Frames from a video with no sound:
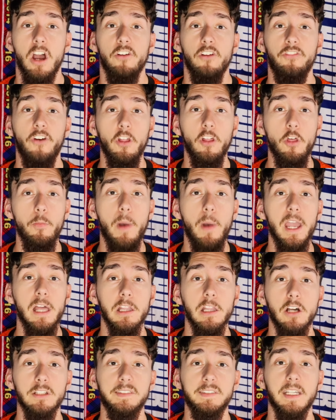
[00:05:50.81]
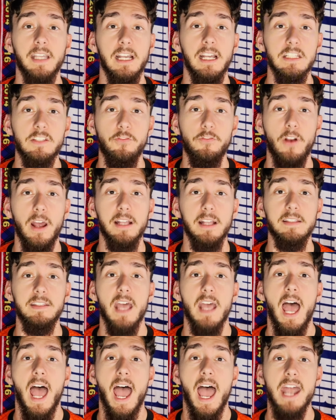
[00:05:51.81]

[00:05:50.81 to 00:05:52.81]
followed by a loss against France